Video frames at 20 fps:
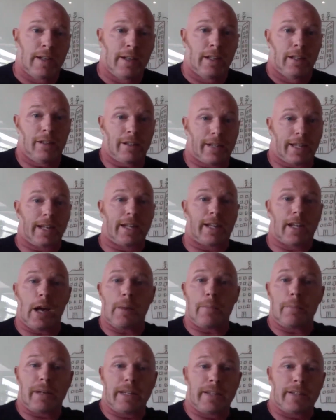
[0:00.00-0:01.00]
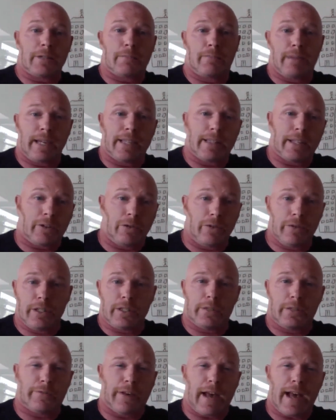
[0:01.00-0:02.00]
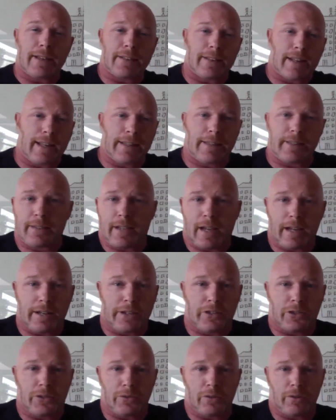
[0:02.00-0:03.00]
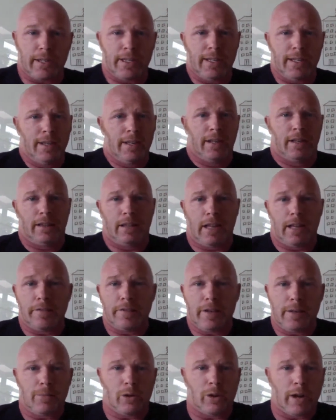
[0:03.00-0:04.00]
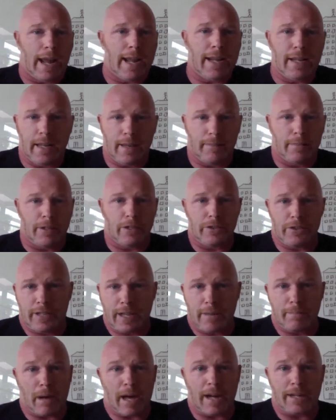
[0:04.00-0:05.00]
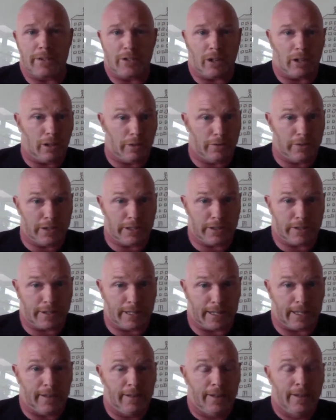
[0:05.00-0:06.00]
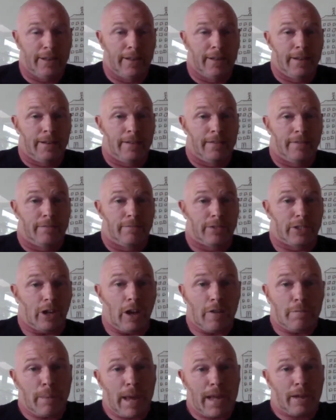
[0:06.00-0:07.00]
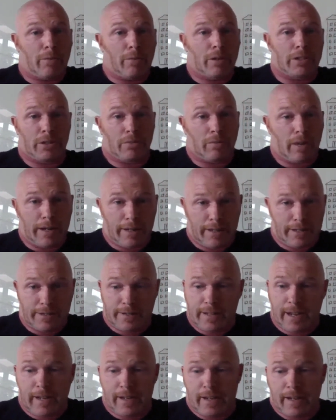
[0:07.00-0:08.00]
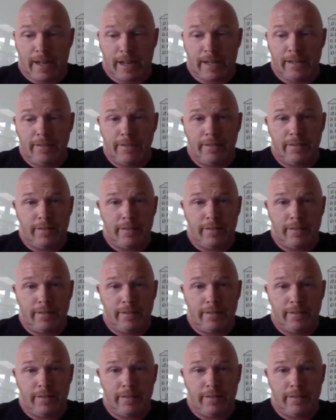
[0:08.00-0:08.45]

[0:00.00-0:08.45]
Look, in a company this big that grew this fast and had this kind of story, love him or hate him, there's dead bodies all over this thing. Softbank wasn't running this day to day.